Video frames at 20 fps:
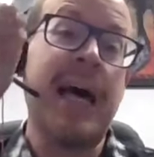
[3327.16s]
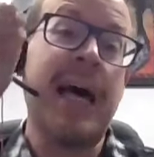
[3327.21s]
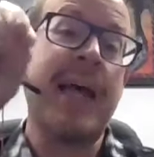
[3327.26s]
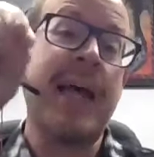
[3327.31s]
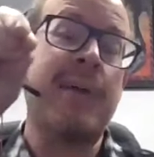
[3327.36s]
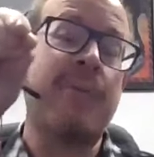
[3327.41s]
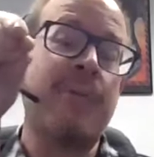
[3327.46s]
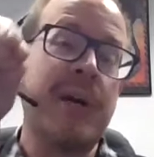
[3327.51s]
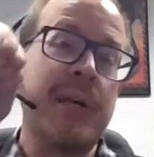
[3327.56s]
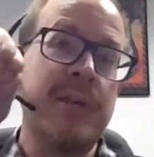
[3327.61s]
a lot
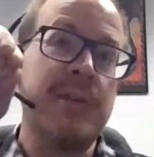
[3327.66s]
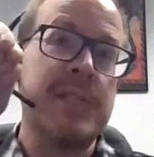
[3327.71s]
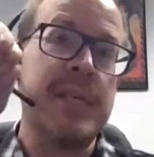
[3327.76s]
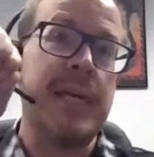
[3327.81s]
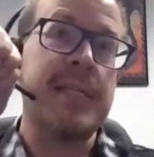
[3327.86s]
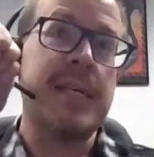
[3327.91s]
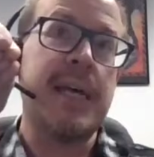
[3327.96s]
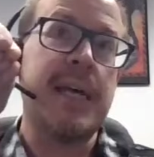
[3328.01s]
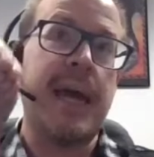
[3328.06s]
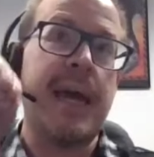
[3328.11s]
out of what you
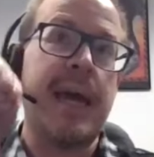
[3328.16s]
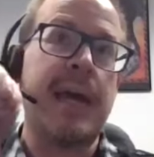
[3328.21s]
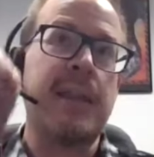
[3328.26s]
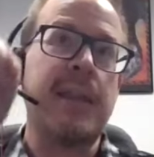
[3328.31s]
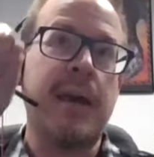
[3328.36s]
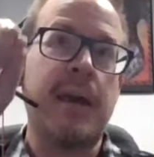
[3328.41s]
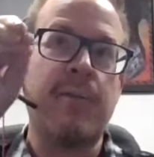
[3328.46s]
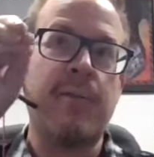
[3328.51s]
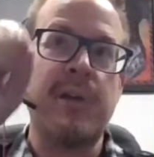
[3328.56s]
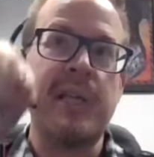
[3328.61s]
said today. I
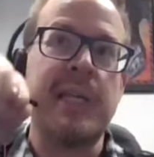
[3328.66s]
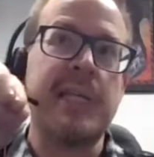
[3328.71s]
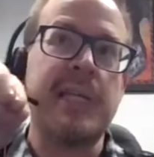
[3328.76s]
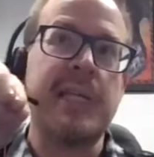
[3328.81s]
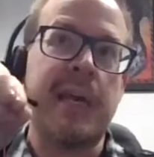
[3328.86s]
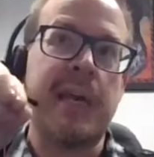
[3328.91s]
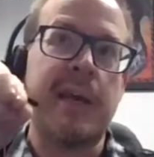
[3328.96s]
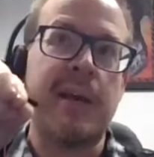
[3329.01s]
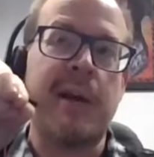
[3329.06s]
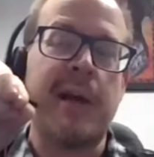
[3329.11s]
think I really need
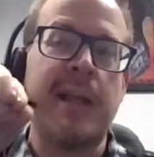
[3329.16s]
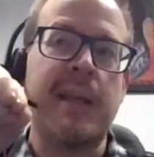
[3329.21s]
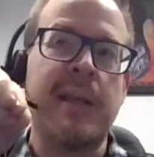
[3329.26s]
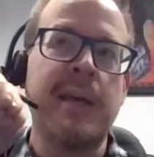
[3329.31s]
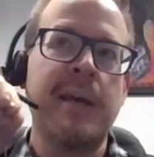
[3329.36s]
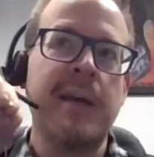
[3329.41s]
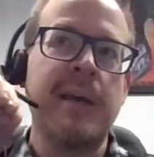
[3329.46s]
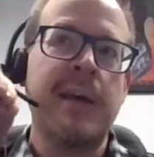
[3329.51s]
to hear it.